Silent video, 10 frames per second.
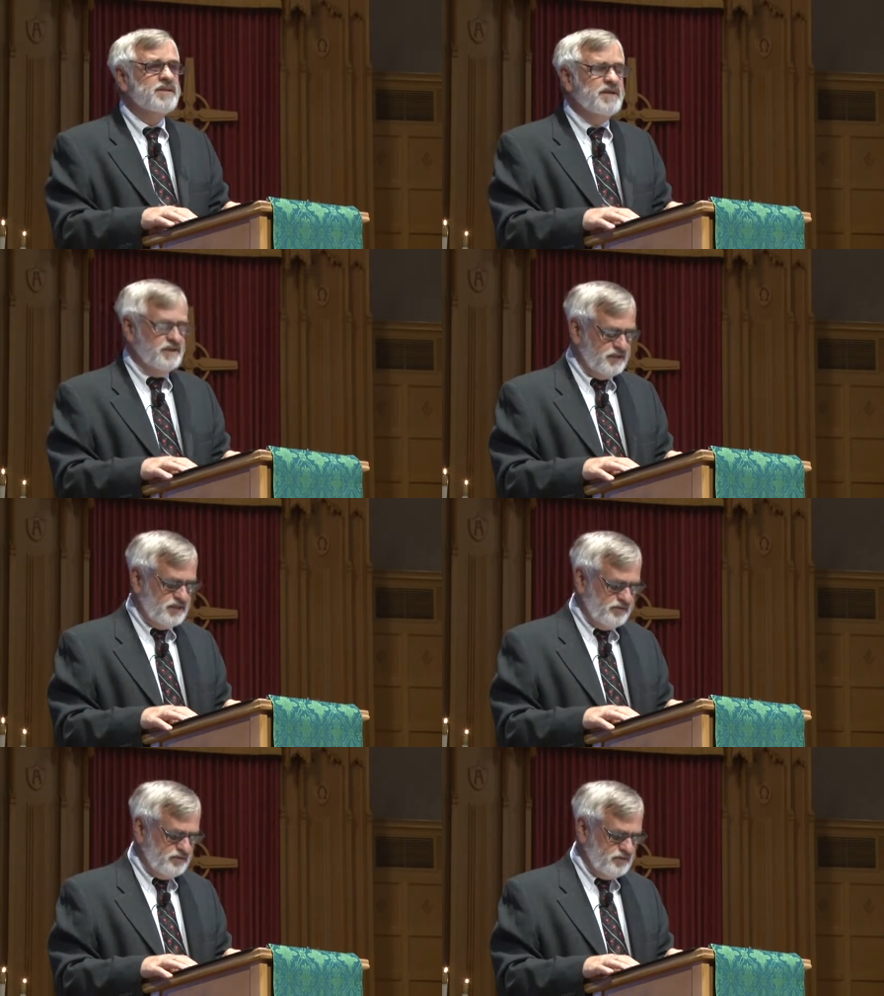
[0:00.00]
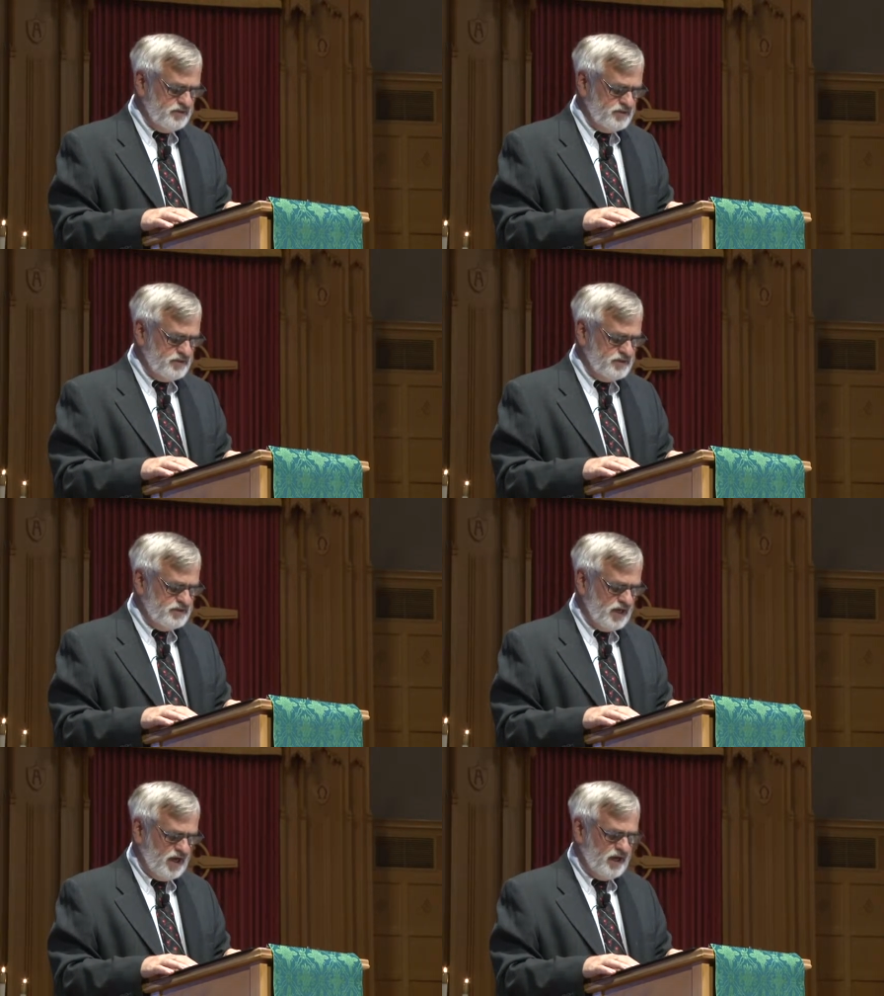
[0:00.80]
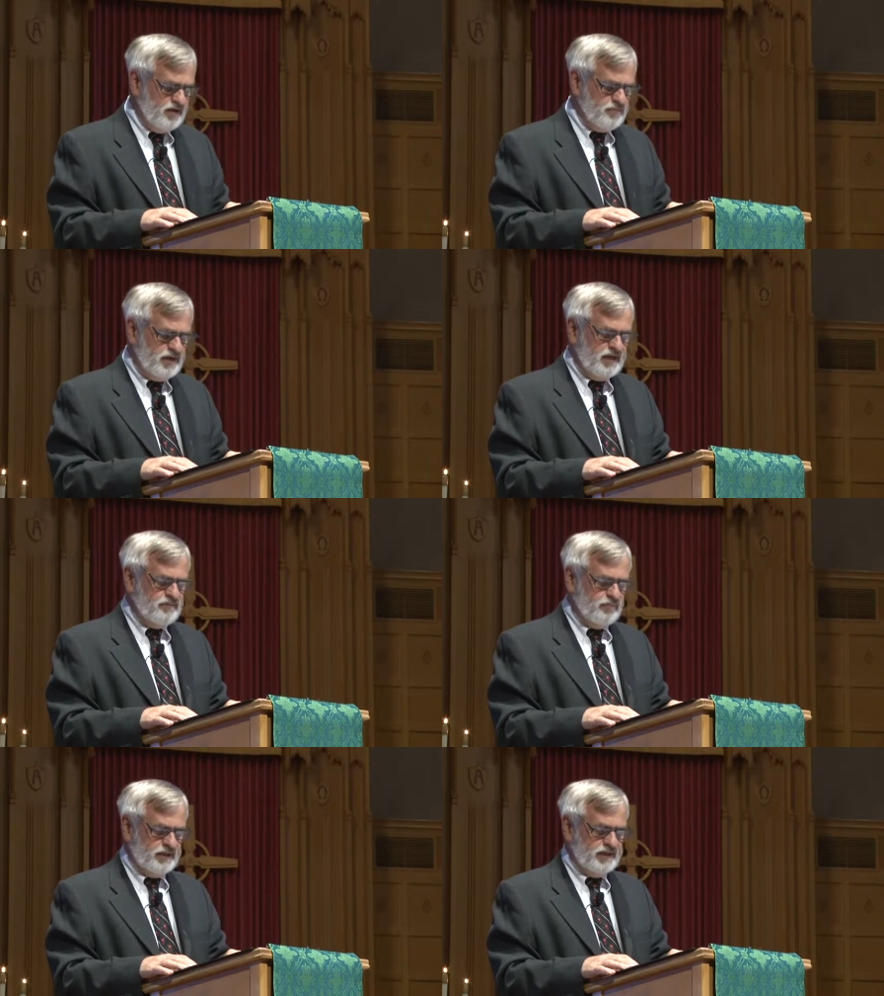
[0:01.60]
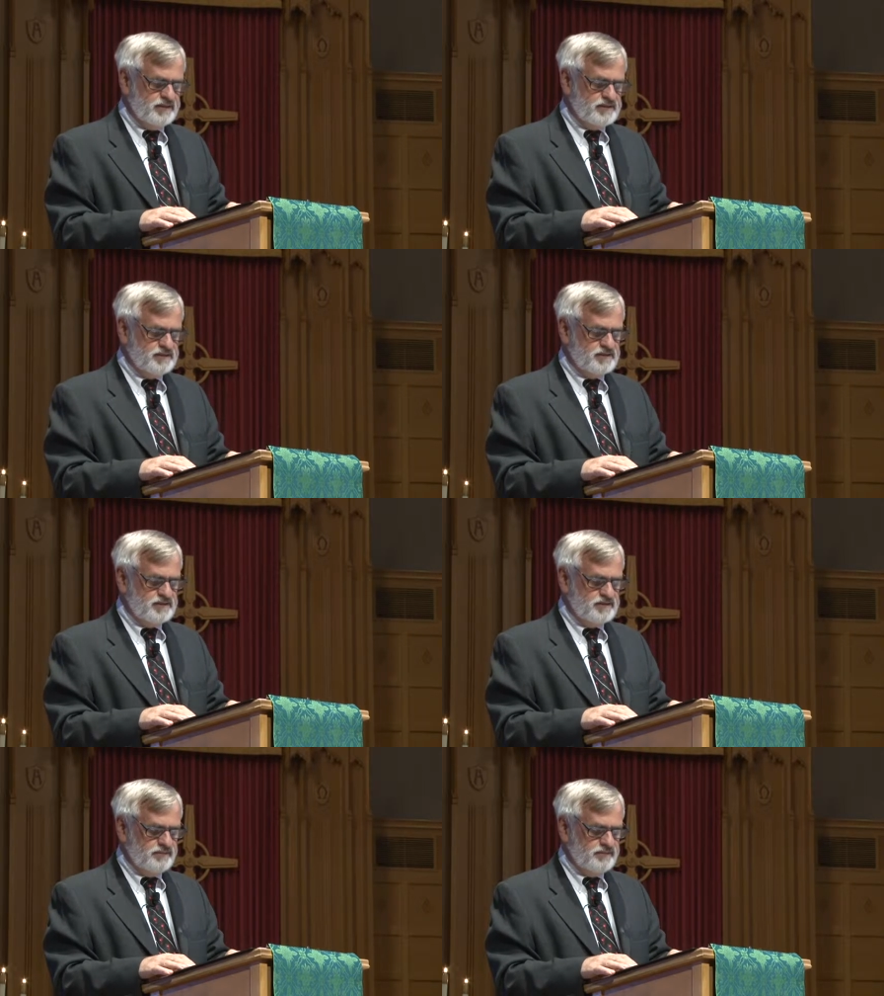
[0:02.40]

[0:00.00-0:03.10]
in a given time and place.